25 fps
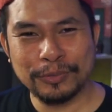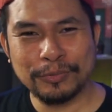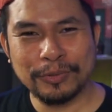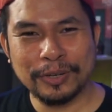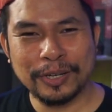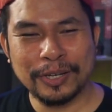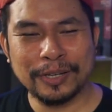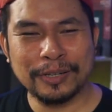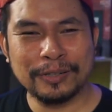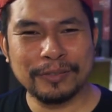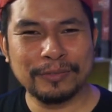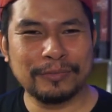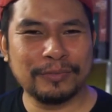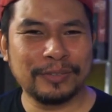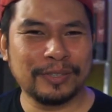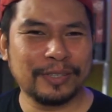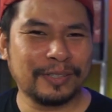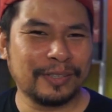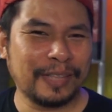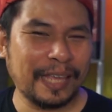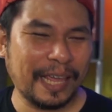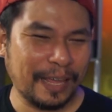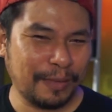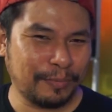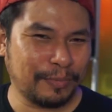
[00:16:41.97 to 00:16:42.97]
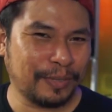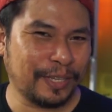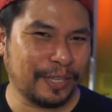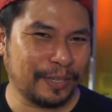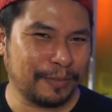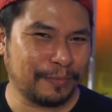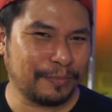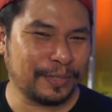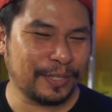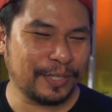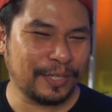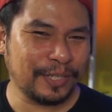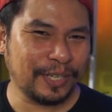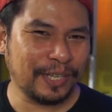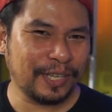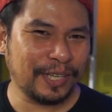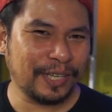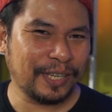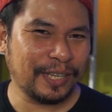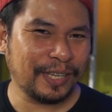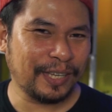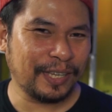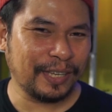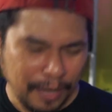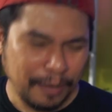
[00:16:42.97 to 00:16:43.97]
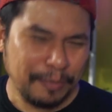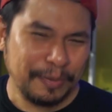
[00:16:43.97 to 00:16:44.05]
well with MEMC.